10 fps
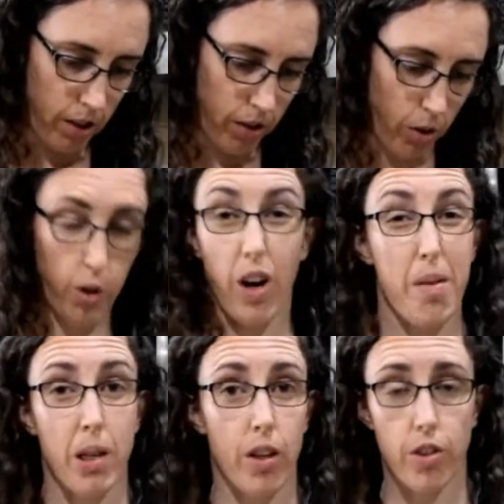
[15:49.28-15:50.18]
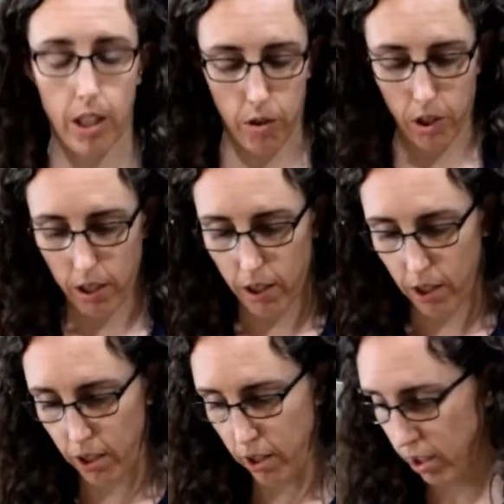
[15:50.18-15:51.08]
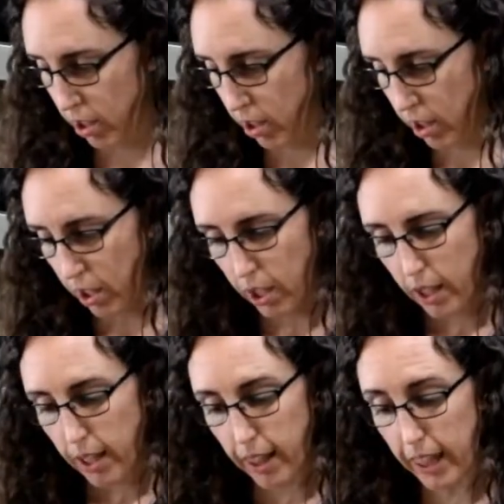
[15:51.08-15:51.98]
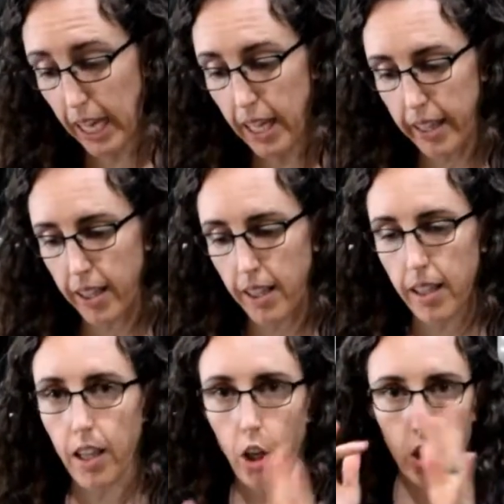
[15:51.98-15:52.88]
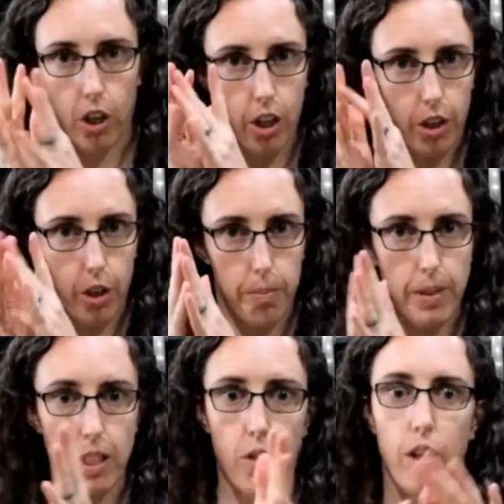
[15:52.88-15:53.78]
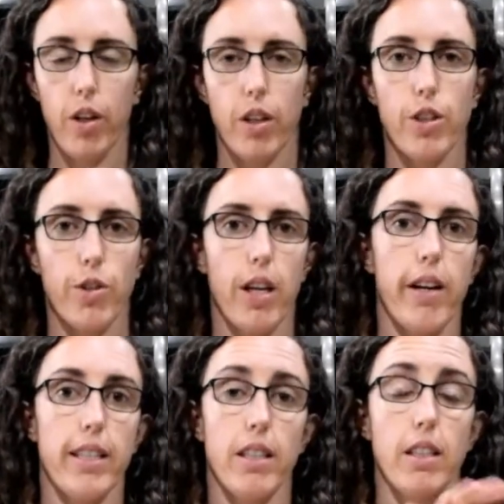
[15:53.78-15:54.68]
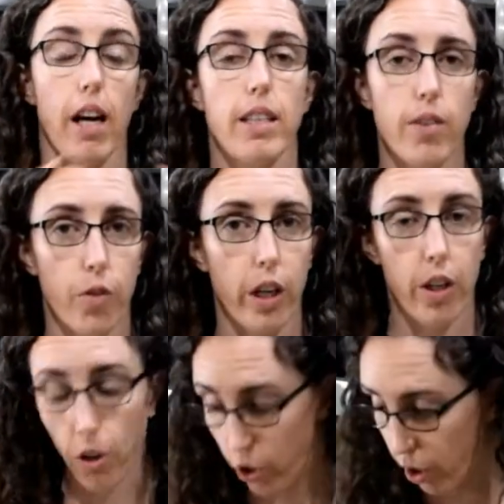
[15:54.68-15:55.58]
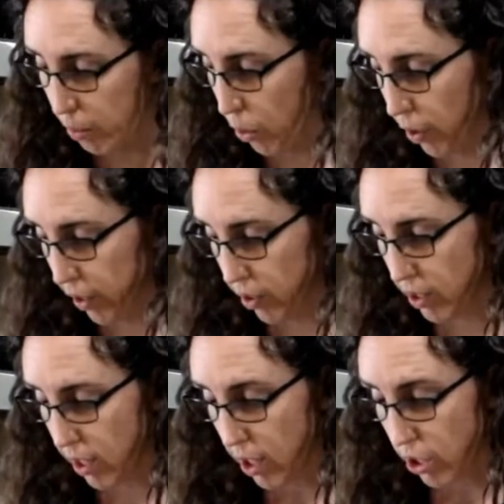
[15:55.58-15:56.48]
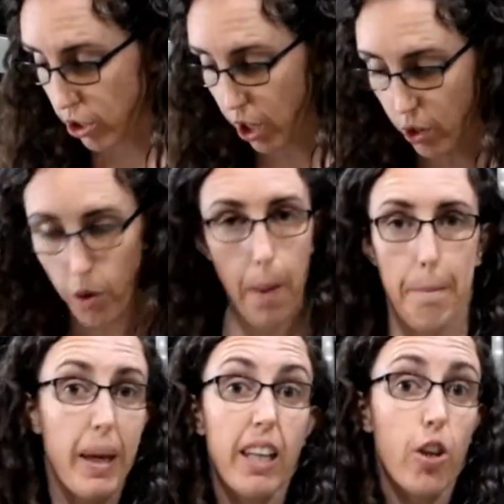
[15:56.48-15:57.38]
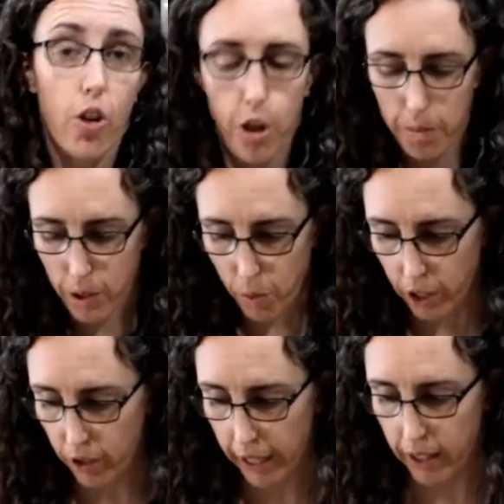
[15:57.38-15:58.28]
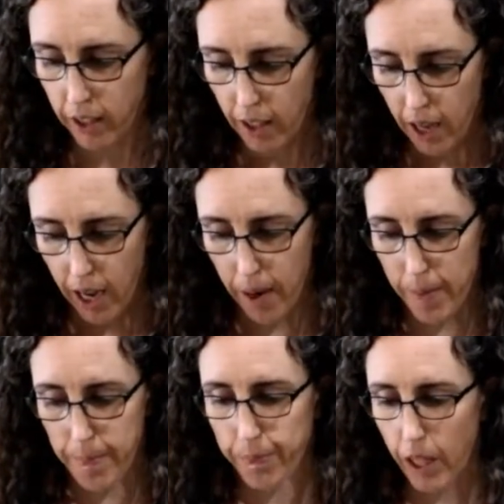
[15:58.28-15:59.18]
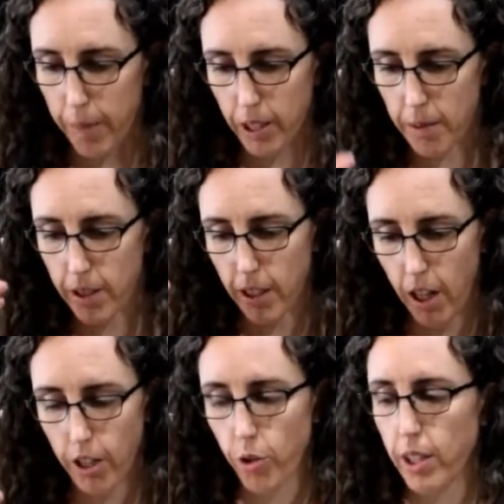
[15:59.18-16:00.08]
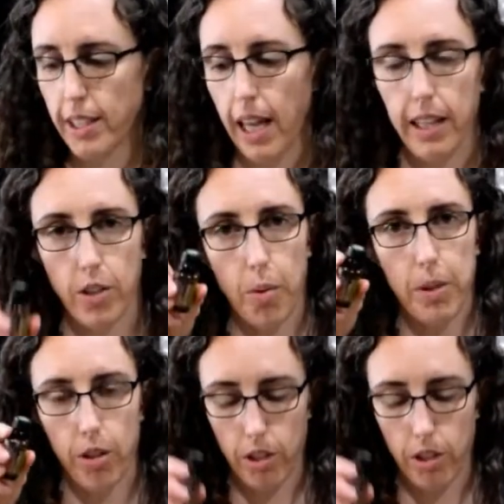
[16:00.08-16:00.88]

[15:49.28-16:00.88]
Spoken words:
or grab another citrus. Then herbs. So doTERRA has lots of great herb oils. So pick your herbs. What do you like? I put some cilantro in the salad, so I'm going to use